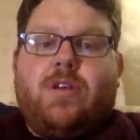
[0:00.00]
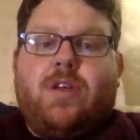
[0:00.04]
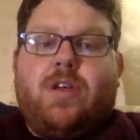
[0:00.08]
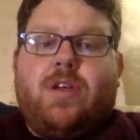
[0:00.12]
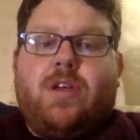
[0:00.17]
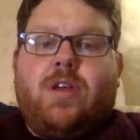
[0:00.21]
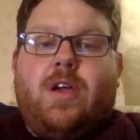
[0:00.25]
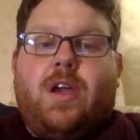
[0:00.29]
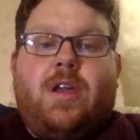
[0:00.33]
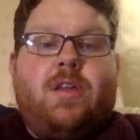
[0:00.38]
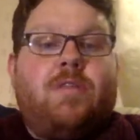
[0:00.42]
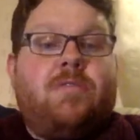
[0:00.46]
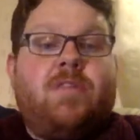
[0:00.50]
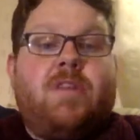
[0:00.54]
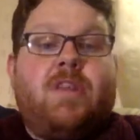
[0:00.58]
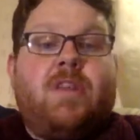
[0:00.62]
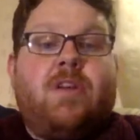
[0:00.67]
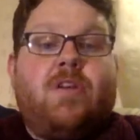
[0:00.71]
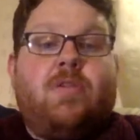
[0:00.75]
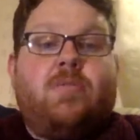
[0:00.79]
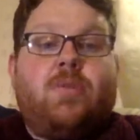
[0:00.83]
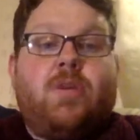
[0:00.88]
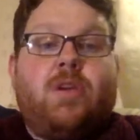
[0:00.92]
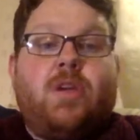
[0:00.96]
And a
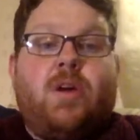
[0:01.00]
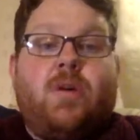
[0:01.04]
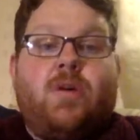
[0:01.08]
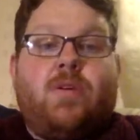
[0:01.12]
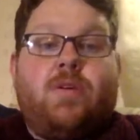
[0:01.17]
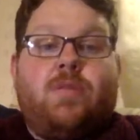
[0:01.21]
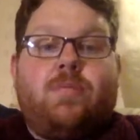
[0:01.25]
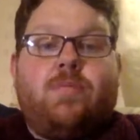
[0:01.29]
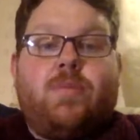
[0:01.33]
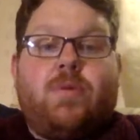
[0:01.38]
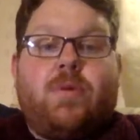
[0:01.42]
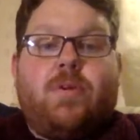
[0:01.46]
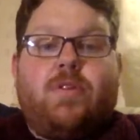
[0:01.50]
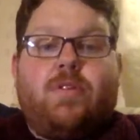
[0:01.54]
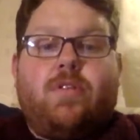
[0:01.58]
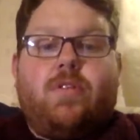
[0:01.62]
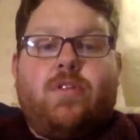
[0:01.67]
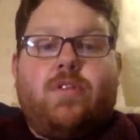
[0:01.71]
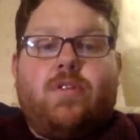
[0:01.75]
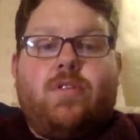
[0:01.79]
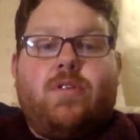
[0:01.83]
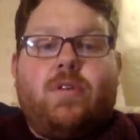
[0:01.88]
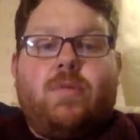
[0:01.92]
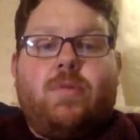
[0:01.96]
video will be going up
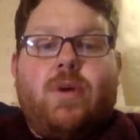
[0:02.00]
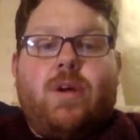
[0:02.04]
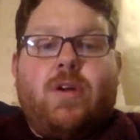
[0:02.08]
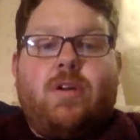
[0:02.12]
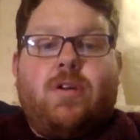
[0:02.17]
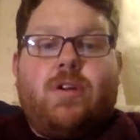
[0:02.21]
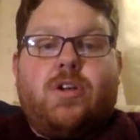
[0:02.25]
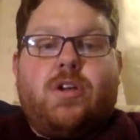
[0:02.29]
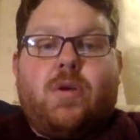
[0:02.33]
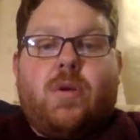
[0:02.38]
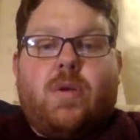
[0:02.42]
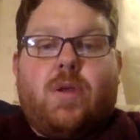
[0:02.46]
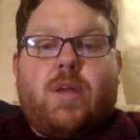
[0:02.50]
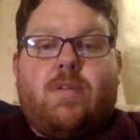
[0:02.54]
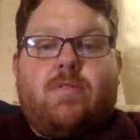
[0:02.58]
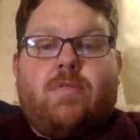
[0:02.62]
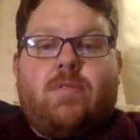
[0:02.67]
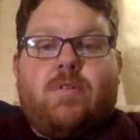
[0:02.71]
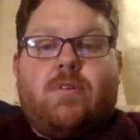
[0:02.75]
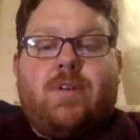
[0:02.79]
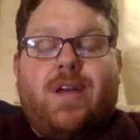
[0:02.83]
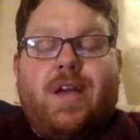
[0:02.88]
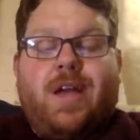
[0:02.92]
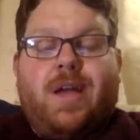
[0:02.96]
soon about showing
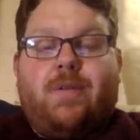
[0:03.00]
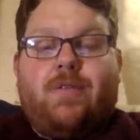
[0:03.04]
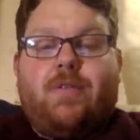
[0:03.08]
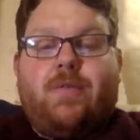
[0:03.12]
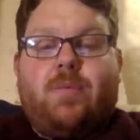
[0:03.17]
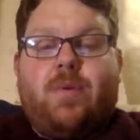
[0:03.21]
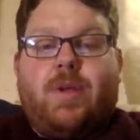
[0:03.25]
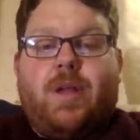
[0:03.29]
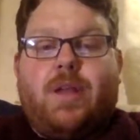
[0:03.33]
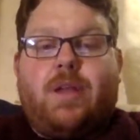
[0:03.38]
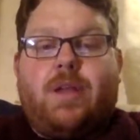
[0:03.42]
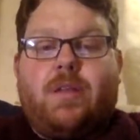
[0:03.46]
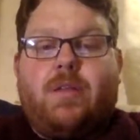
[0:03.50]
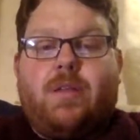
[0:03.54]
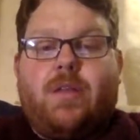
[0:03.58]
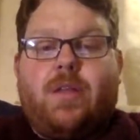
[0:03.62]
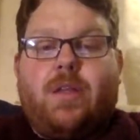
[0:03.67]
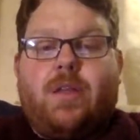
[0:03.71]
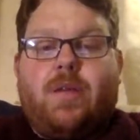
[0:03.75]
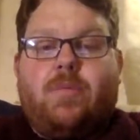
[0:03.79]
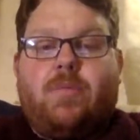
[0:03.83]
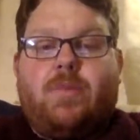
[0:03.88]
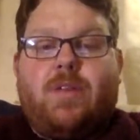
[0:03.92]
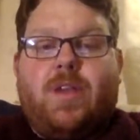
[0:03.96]
everyone how to plant
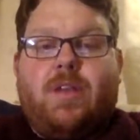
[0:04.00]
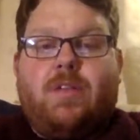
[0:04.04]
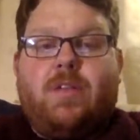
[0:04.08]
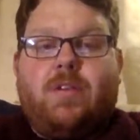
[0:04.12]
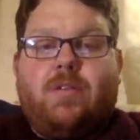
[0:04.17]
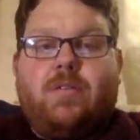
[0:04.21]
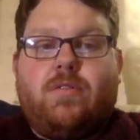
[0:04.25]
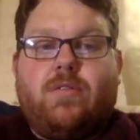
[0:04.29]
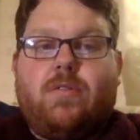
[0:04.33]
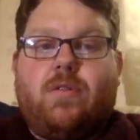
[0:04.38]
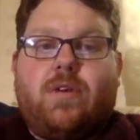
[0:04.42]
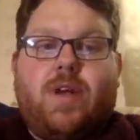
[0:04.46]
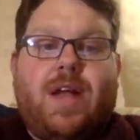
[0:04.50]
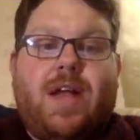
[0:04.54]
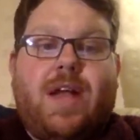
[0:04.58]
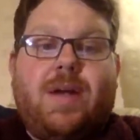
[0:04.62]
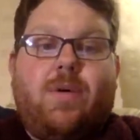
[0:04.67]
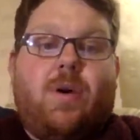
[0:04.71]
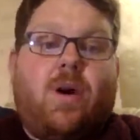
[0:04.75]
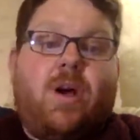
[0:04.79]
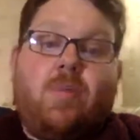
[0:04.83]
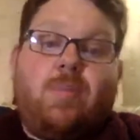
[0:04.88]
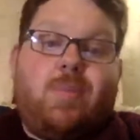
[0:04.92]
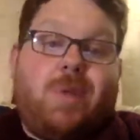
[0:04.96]
potatoes, or
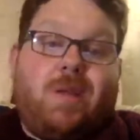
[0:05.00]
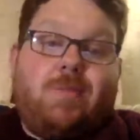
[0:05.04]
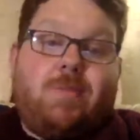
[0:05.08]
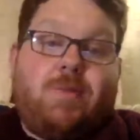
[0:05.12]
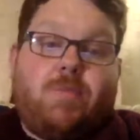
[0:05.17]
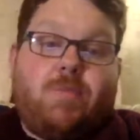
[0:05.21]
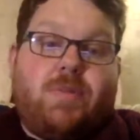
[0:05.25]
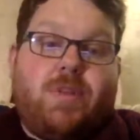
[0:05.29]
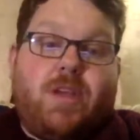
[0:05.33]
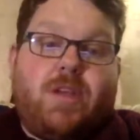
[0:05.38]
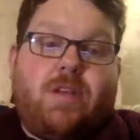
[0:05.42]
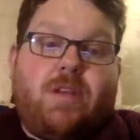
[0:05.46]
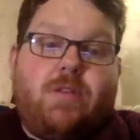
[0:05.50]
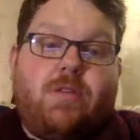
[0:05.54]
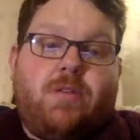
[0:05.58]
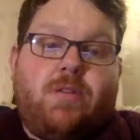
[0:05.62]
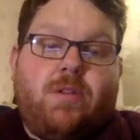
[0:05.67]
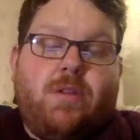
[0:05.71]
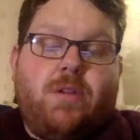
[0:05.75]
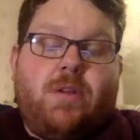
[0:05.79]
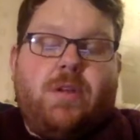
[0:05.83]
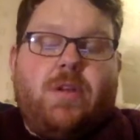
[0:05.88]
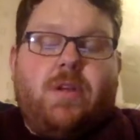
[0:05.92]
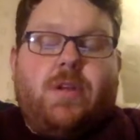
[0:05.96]
how I plant my potatoes.
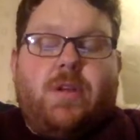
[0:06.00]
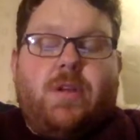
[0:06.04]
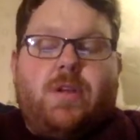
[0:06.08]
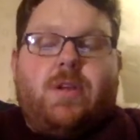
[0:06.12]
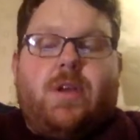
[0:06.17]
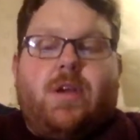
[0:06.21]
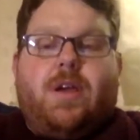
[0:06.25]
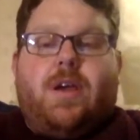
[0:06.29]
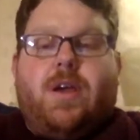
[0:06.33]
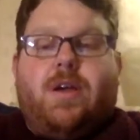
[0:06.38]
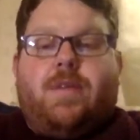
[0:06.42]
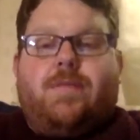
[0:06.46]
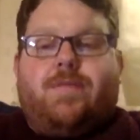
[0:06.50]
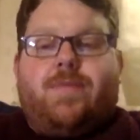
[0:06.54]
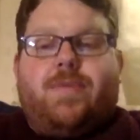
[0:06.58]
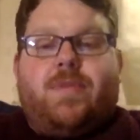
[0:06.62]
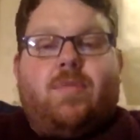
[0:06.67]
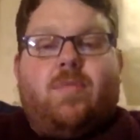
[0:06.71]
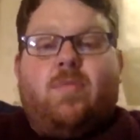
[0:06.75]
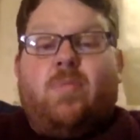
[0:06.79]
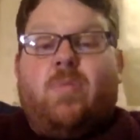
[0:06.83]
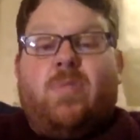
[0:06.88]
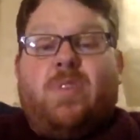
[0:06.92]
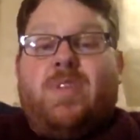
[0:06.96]

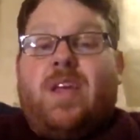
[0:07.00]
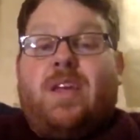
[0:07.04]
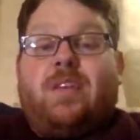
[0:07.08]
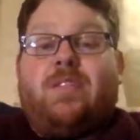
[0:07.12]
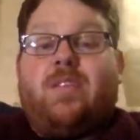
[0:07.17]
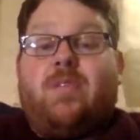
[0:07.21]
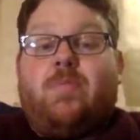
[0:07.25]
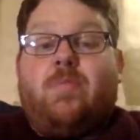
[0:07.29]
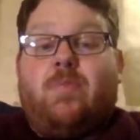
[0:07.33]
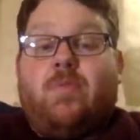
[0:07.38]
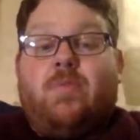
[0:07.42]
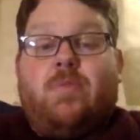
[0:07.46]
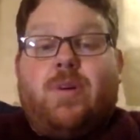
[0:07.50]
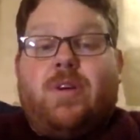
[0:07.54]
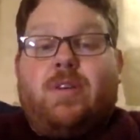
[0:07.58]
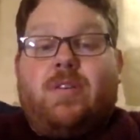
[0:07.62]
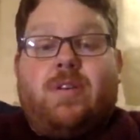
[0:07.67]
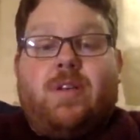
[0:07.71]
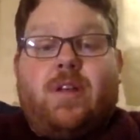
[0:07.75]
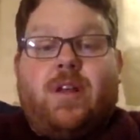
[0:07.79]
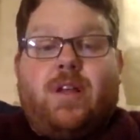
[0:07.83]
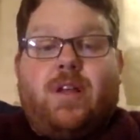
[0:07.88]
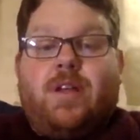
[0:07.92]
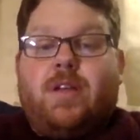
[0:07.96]
Dead simple,
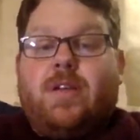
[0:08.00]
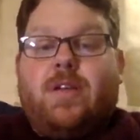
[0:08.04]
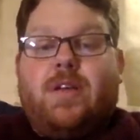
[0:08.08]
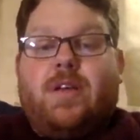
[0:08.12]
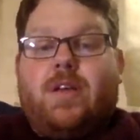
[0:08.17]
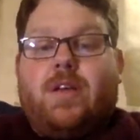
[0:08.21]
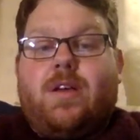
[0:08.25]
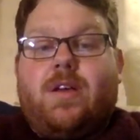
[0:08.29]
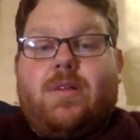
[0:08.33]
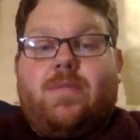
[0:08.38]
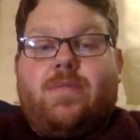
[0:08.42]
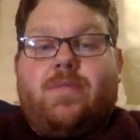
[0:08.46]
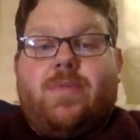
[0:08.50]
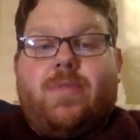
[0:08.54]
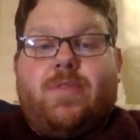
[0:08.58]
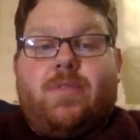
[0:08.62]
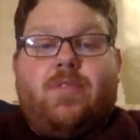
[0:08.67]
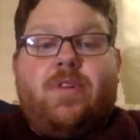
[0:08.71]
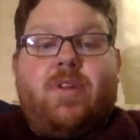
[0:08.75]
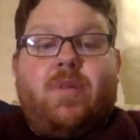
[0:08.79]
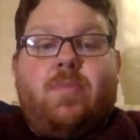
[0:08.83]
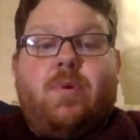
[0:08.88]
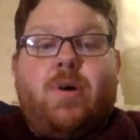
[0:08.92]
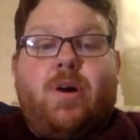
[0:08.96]
basically. They're
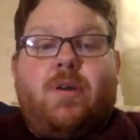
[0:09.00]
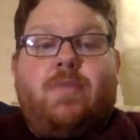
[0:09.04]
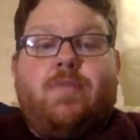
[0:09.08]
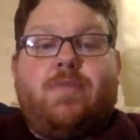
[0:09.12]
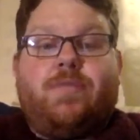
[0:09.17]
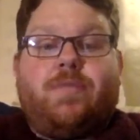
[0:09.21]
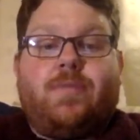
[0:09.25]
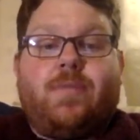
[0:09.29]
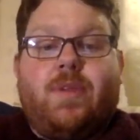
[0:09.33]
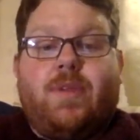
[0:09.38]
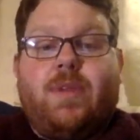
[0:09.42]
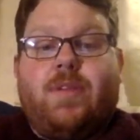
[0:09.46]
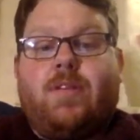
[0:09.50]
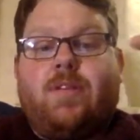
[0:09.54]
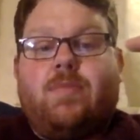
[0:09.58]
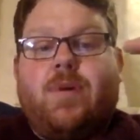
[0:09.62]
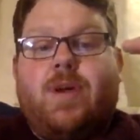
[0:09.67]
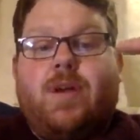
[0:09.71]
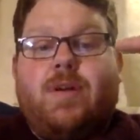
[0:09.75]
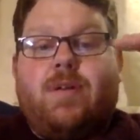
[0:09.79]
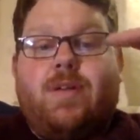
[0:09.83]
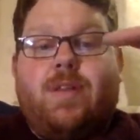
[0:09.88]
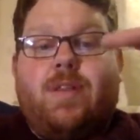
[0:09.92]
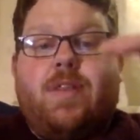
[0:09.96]
in a pot. There's
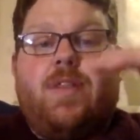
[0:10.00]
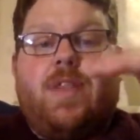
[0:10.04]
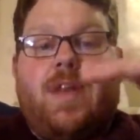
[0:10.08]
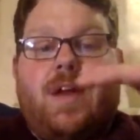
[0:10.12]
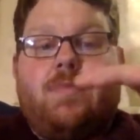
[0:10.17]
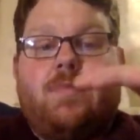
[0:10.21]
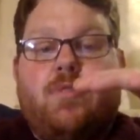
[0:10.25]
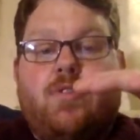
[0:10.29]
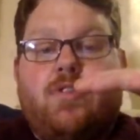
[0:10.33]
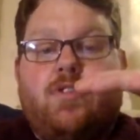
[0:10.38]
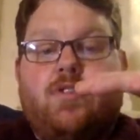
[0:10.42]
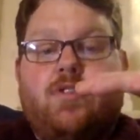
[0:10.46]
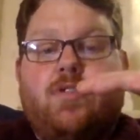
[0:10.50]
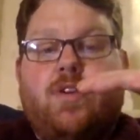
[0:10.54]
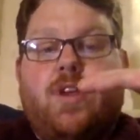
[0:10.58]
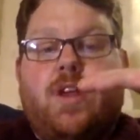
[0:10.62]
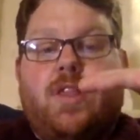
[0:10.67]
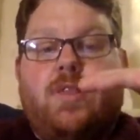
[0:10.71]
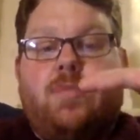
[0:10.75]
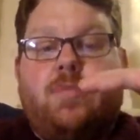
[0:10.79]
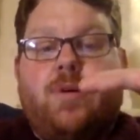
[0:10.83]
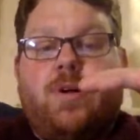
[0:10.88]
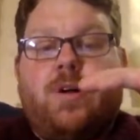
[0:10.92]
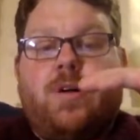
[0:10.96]
about that much soil
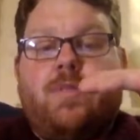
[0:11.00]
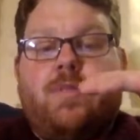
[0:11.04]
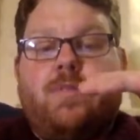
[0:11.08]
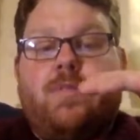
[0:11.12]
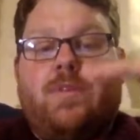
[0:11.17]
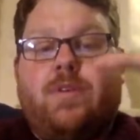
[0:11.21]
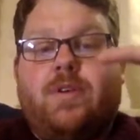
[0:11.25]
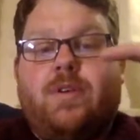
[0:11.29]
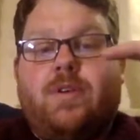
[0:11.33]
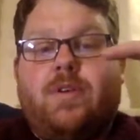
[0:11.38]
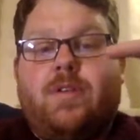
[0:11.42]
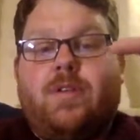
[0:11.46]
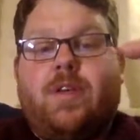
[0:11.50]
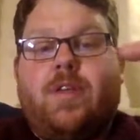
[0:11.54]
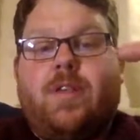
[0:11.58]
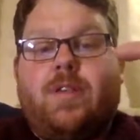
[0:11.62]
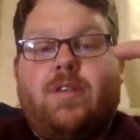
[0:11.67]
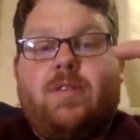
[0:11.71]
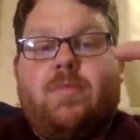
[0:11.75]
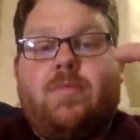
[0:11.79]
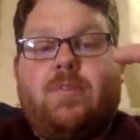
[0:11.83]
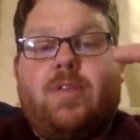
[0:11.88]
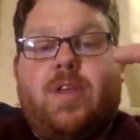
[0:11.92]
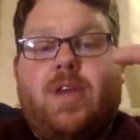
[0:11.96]
in the pot. Then
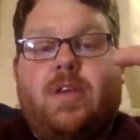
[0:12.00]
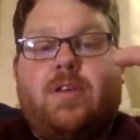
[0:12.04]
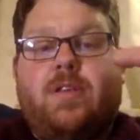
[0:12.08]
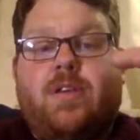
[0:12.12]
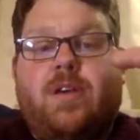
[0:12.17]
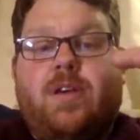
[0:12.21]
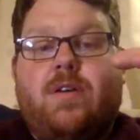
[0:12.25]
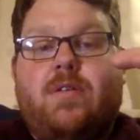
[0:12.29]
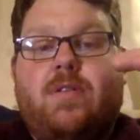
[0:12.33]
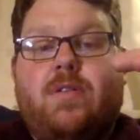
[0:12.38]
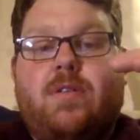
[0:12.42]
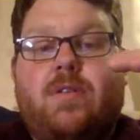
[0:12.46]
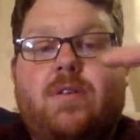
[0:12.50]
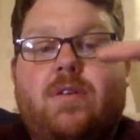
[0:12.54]
there's a potato.